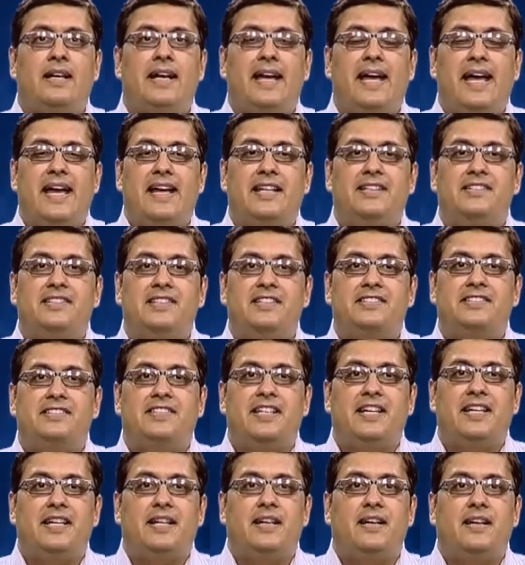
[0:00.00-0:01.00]

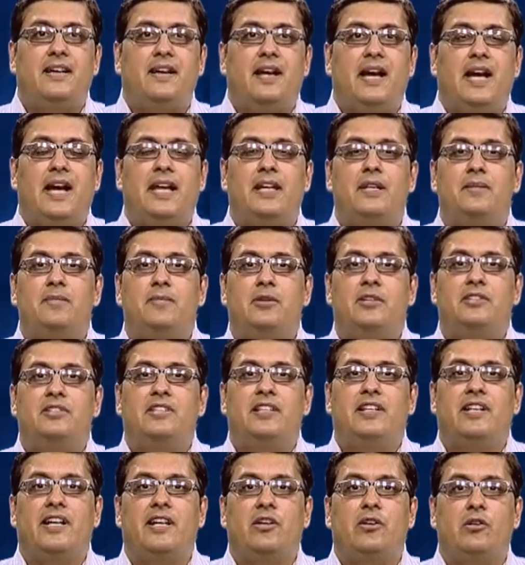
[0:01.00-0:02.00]
Existing and
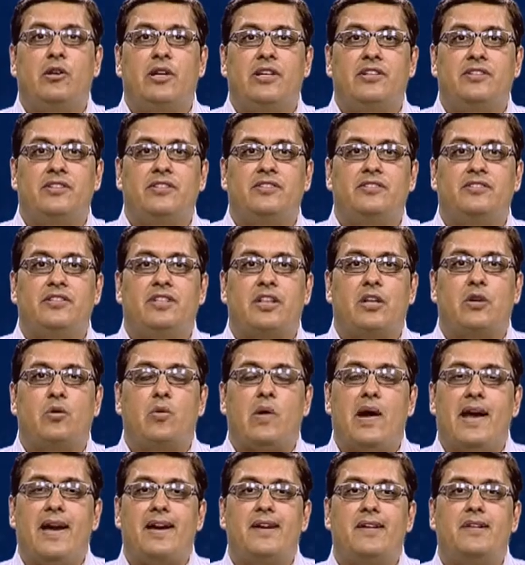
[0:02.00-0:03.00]
emerging regulations
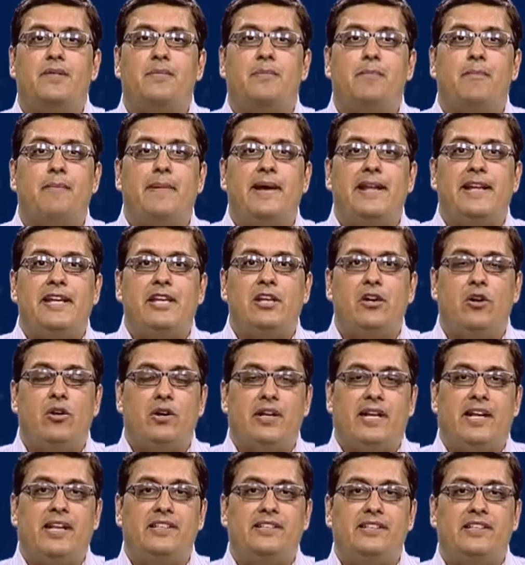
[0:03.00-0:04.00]
require many
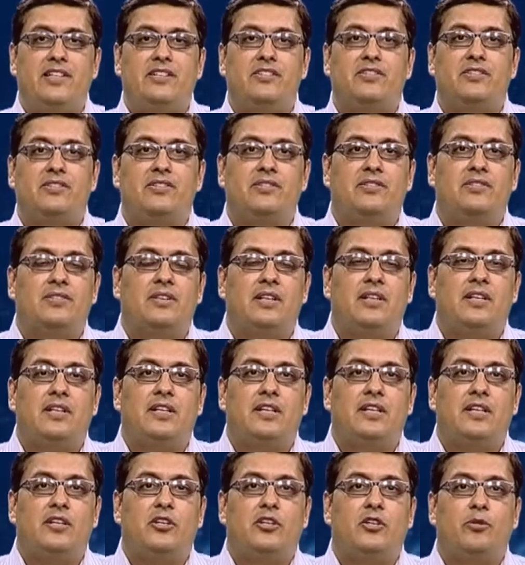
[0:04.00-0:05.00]
organizations
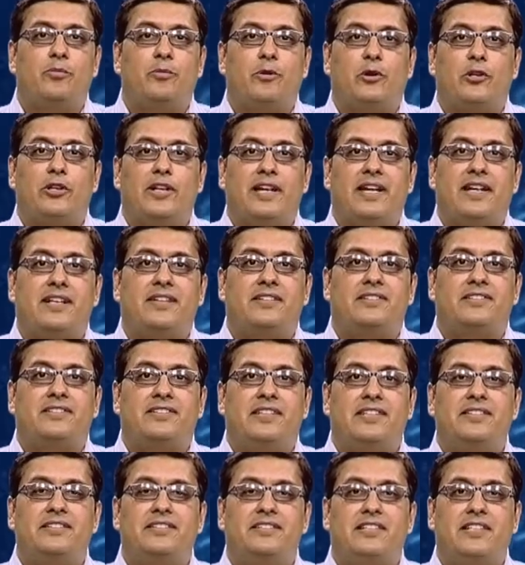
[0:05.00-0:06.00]
to protect
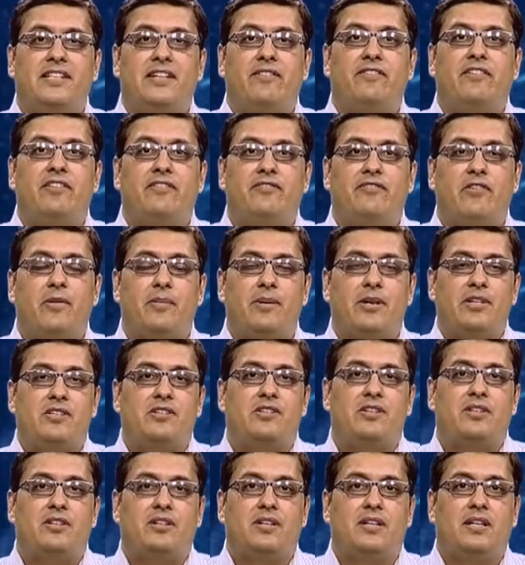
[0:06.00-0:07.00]
sensitive
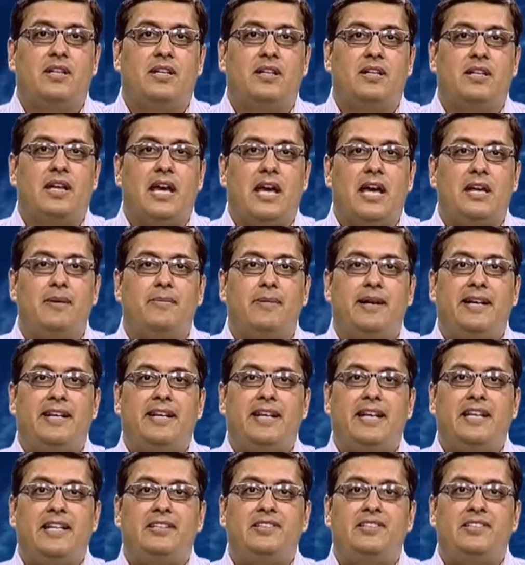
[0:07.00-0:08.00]
information and
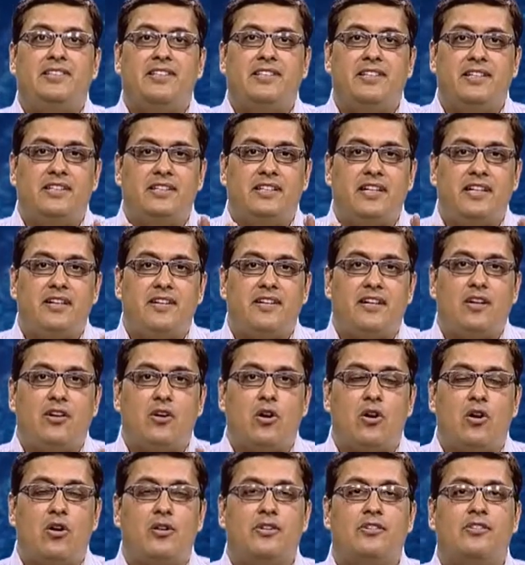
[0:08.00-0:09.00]
maintain certain
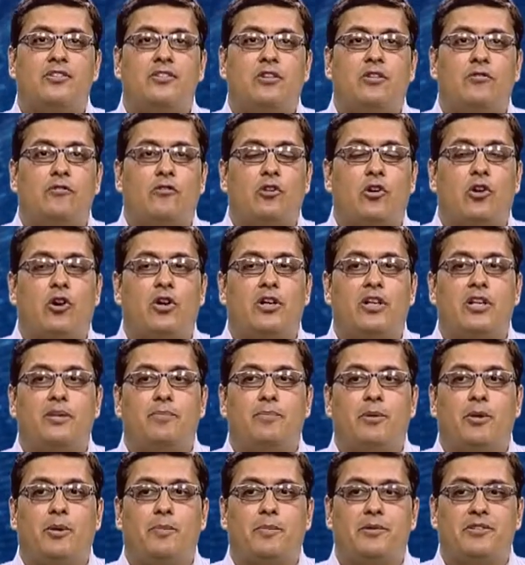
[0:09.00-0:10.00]
records for audit
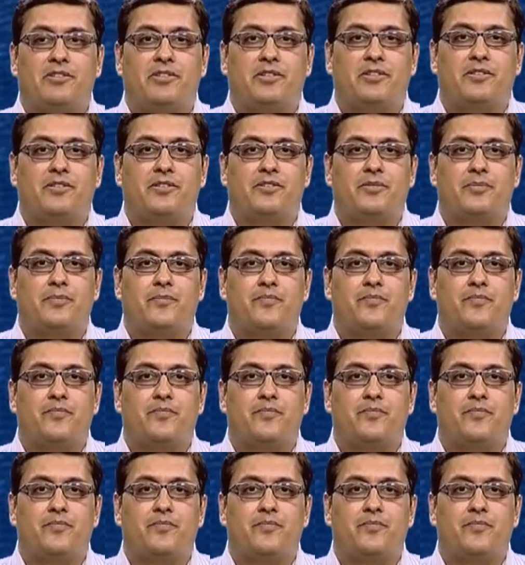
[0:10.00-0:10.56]
purposes.